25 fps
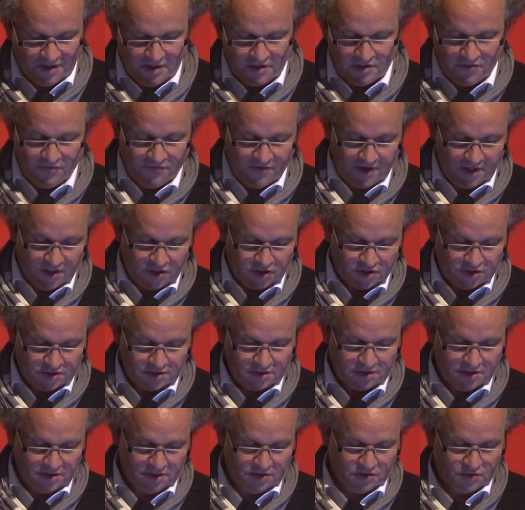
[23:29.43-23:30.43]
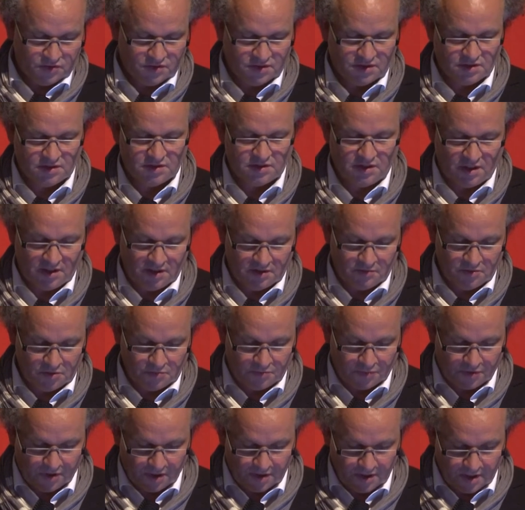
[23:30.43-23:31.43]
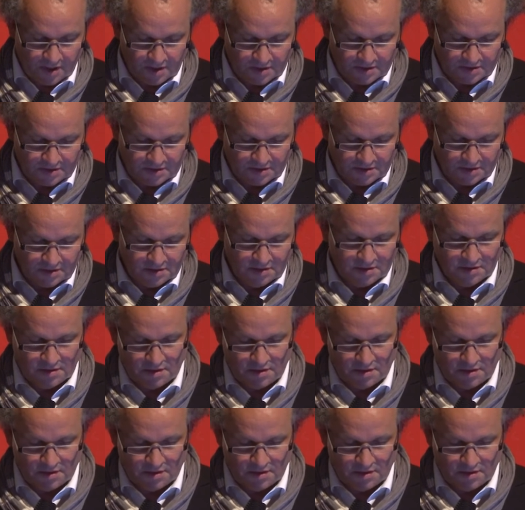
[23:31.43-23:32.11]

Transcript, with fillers: innovation into sustainable products